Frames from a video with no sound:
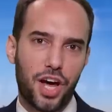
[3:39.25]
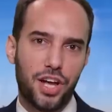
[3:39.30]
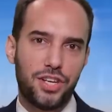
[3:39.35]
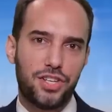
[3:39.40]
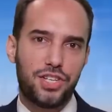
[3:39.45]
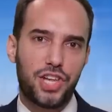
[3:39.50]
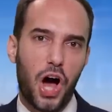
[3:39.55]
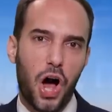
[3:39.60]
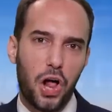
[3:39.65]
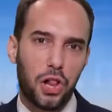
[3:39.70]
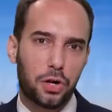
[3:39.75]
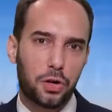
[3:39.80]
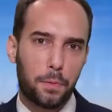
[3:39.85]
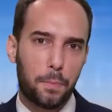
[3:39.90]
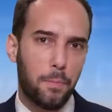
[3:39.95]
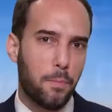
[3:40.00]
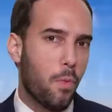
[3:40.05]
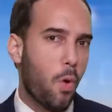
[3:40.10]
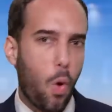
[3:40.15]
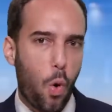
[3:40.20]
a dollar
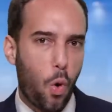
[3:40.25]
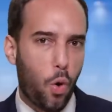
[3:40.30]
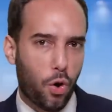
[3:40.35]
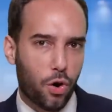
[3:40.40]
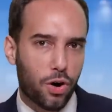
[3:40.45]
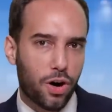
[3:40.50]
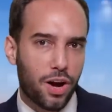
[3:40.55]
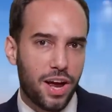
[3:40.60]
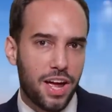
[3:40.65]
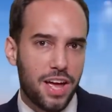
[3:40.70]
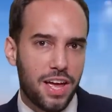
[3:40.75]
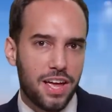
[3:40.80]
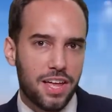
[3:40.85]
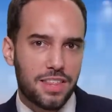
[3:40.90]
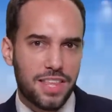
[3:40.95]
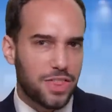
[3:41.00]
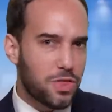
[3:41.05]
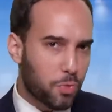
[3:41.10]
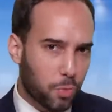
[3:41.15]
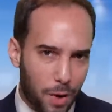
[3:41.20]
more
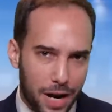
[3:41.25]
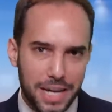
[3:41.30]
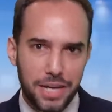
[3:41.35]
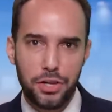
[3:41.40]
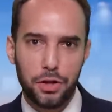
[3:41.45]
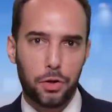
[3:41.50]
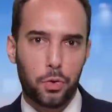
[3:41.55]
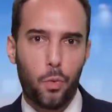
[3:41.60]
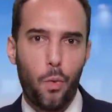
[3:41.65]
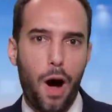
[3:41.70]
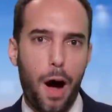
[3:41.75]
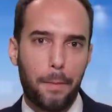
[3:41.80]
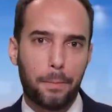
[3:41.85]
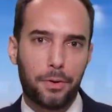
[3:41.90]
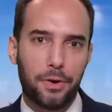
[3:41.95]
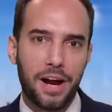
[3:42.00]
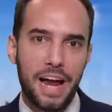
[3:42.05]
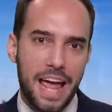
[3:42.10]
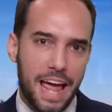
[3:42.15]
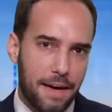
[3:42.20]
than the regular Whopper.